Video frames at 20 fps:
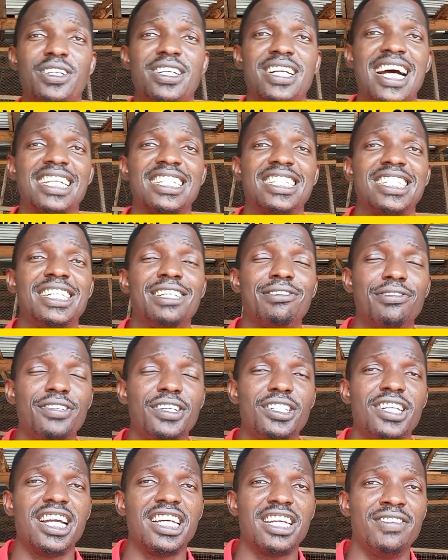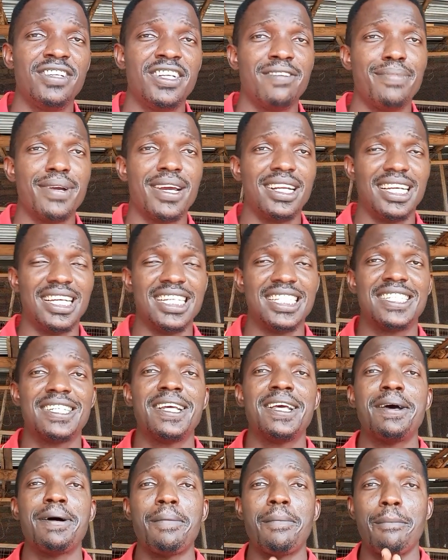sure that the feed you're giving the pet
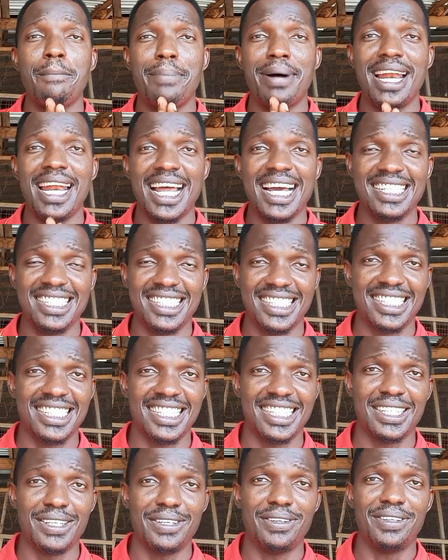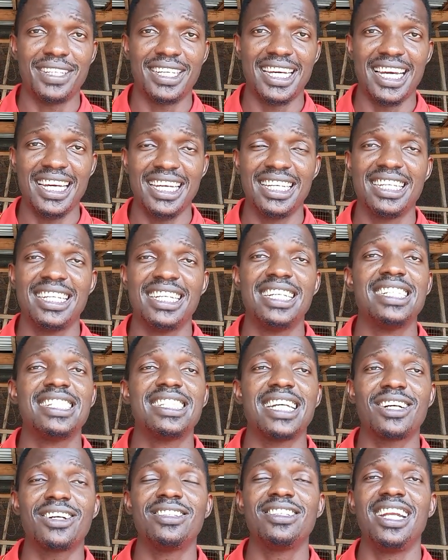is balanced. Okay.
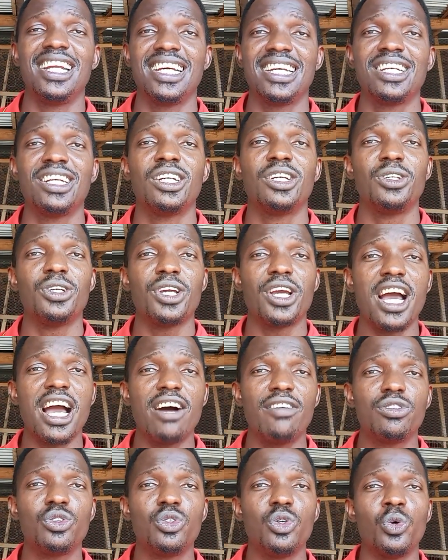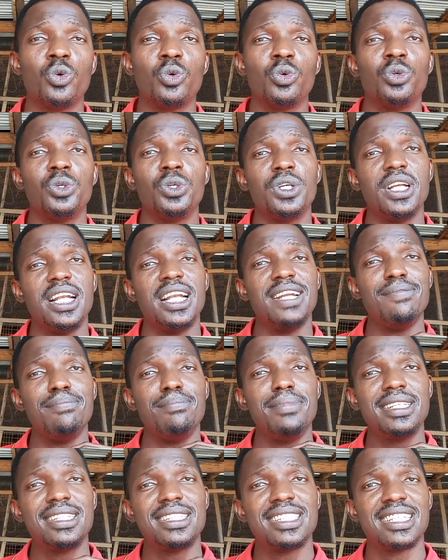Secondly, you have to
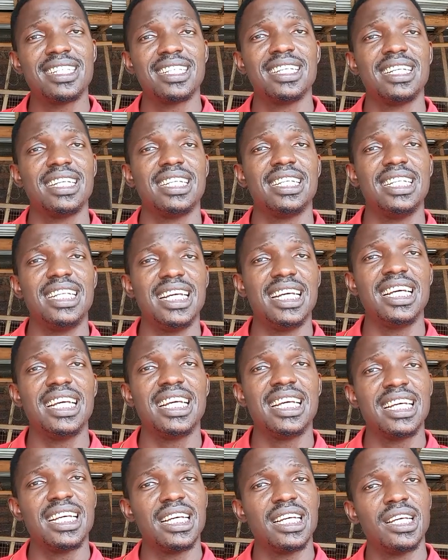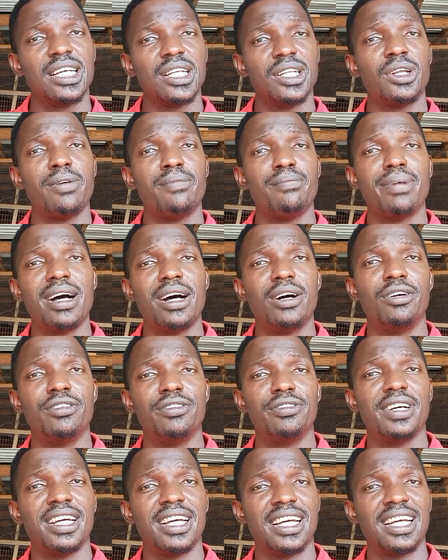limit the number
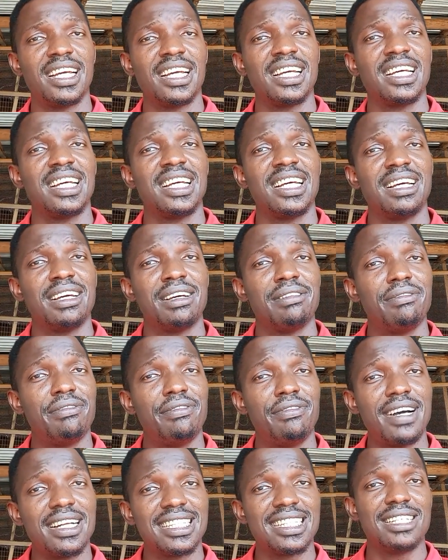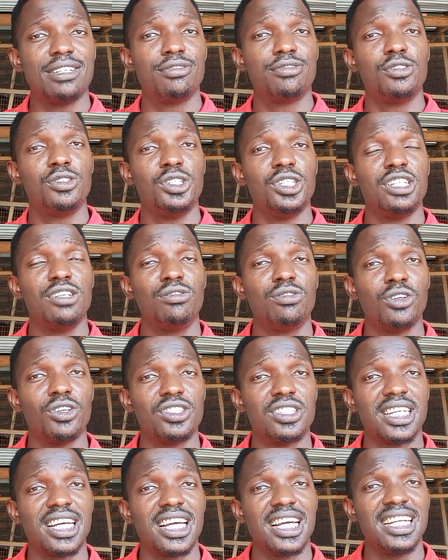of fatty food you give to
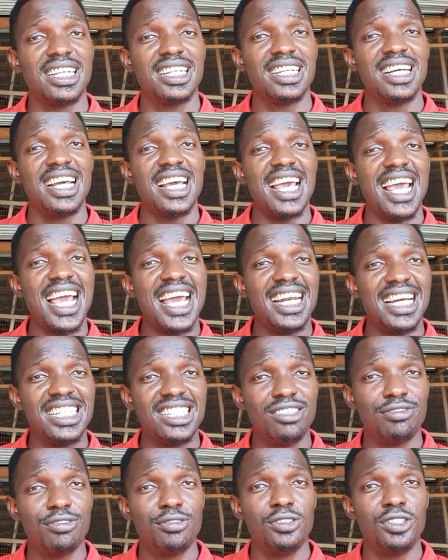your chicken, energy